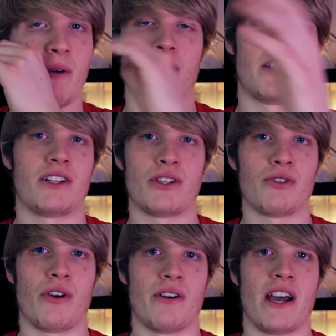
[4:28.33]
It wasn't a
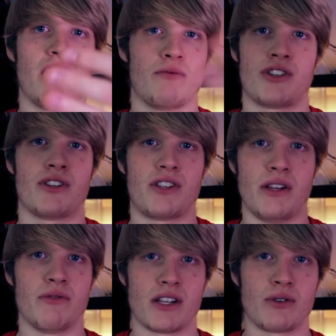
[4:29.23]
tutorial on that, it was just to
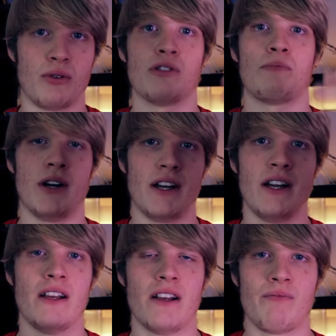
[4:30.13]
use the tools, but
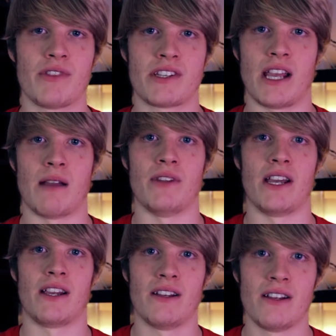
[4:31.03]
same
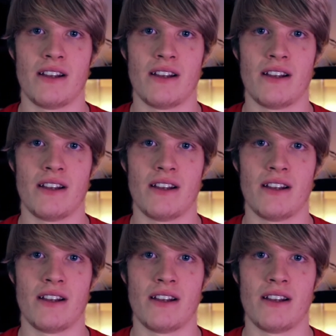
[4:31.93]
thing.